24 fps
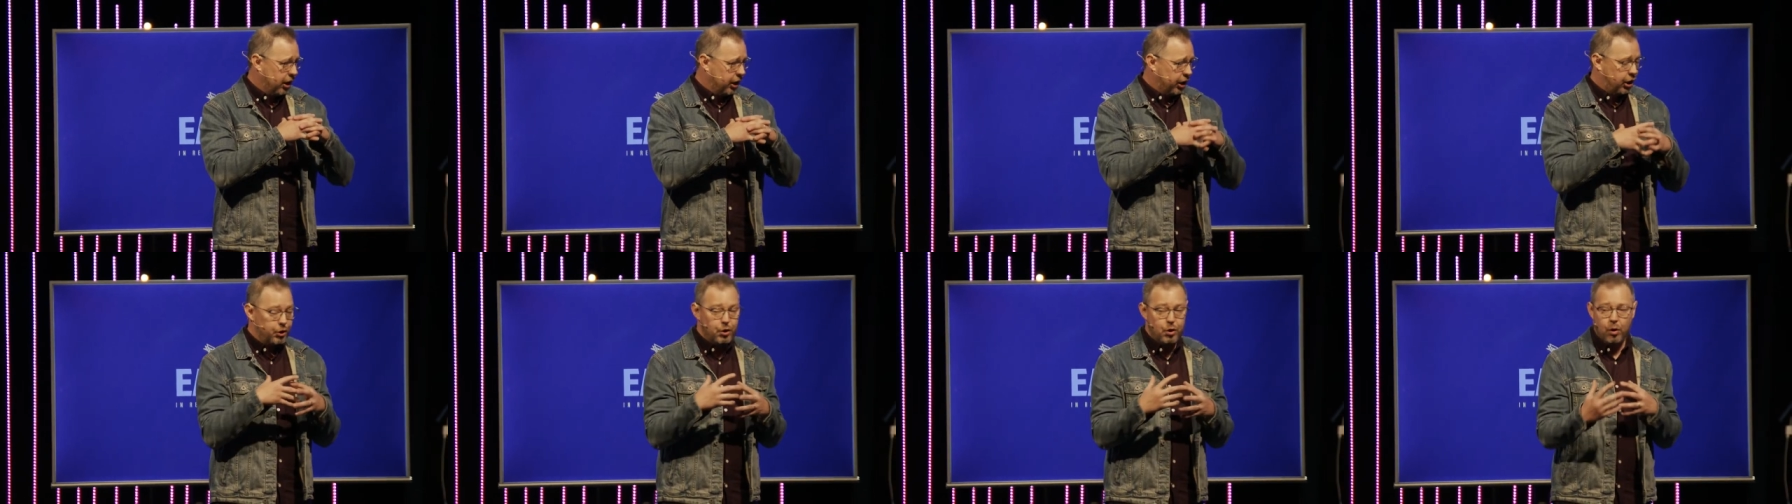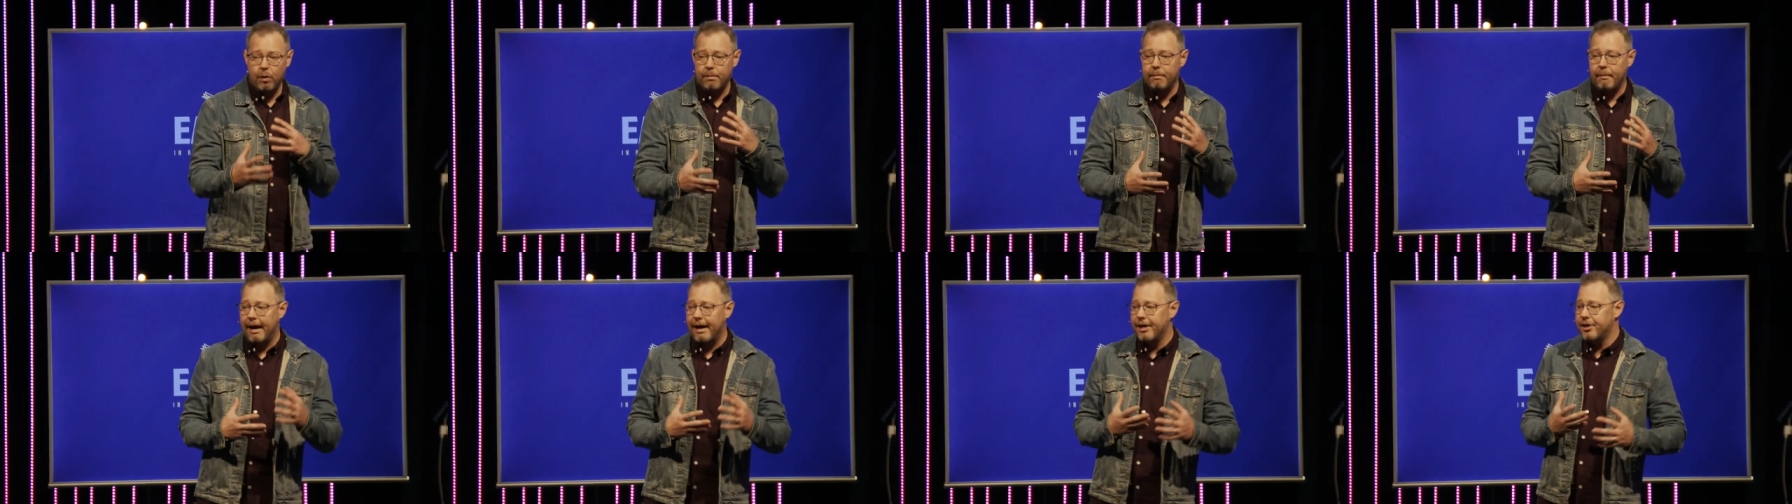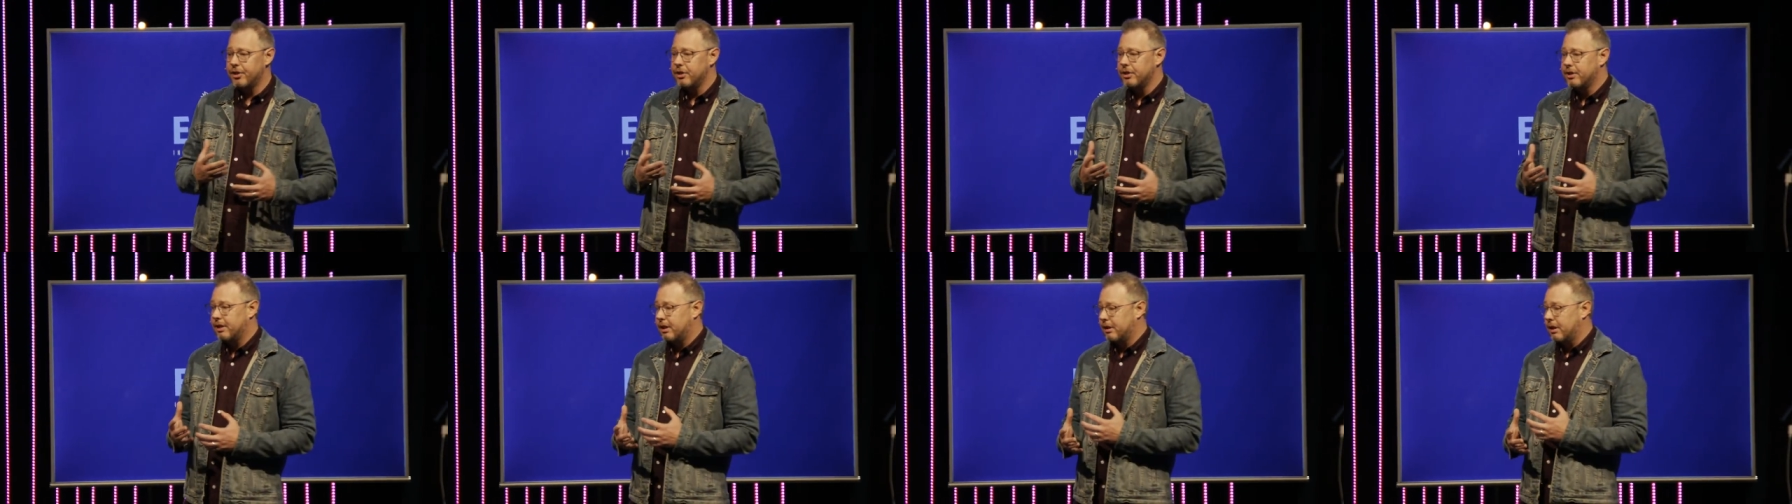Could you
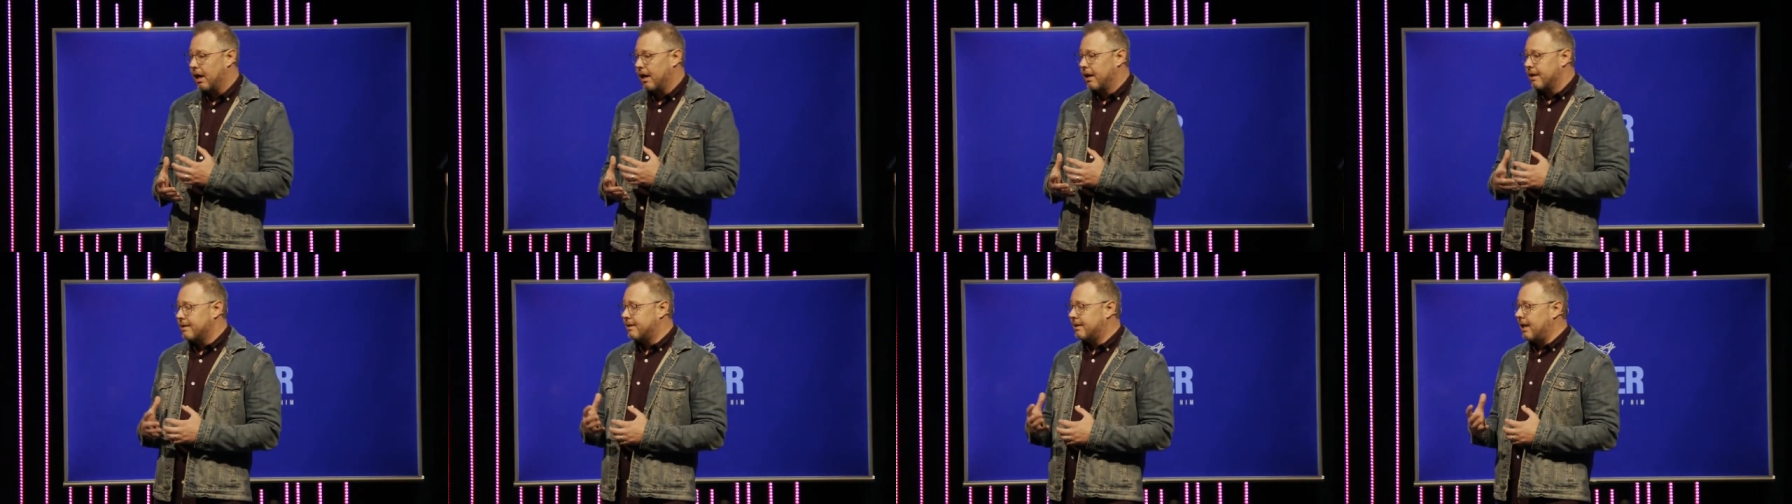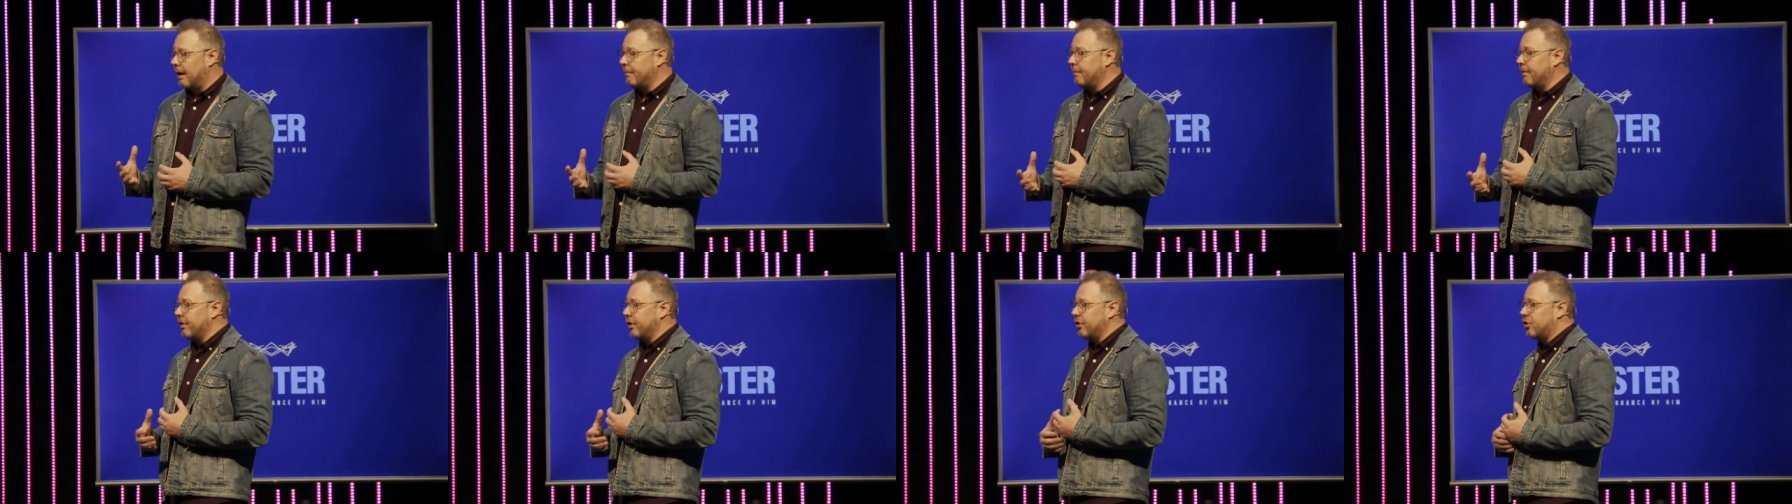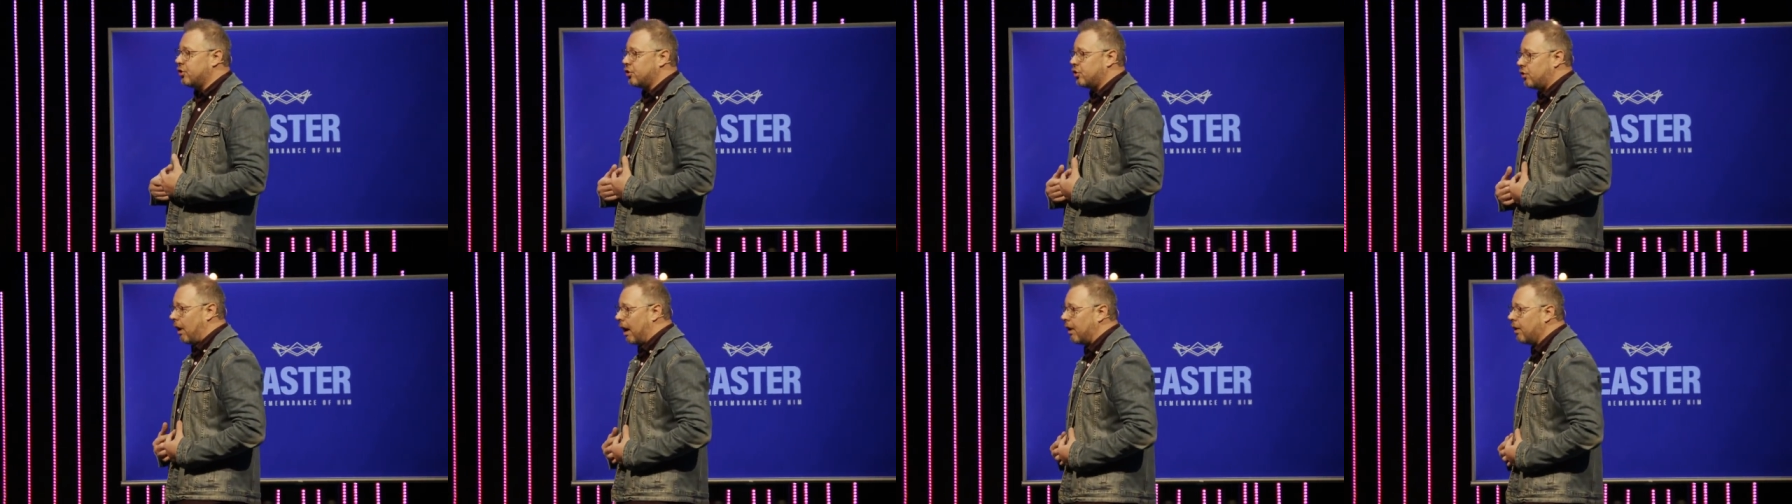imagine some of the
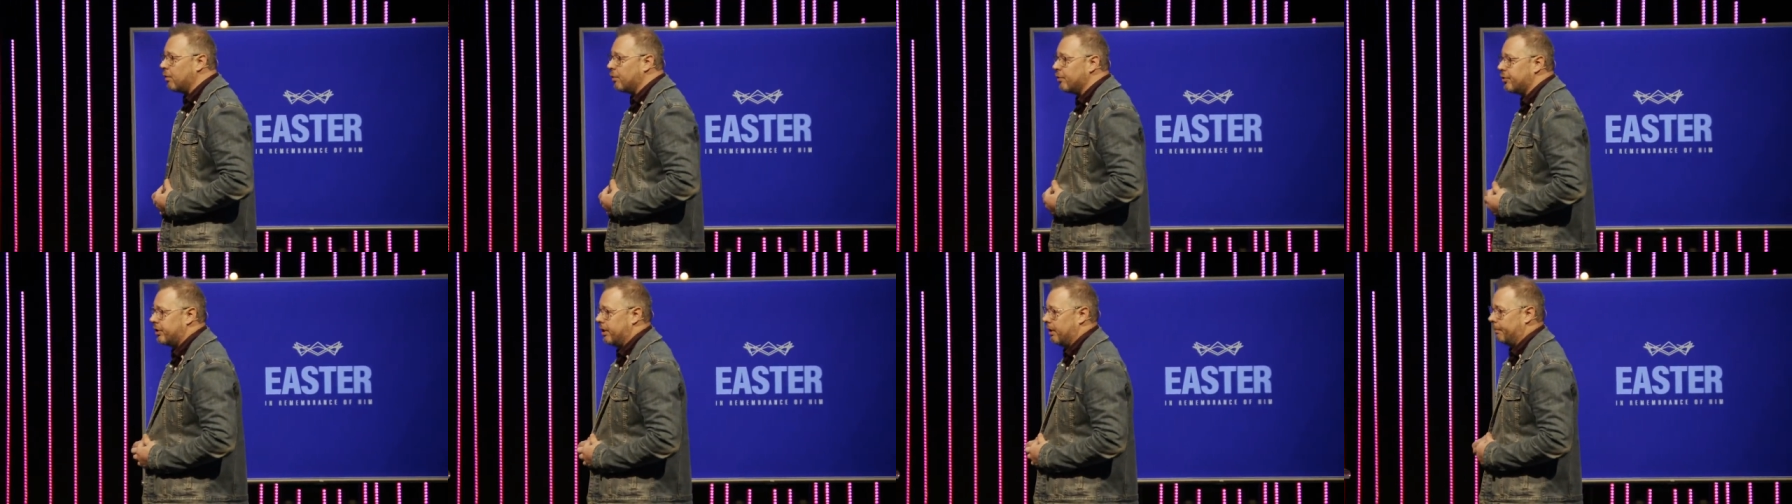struggles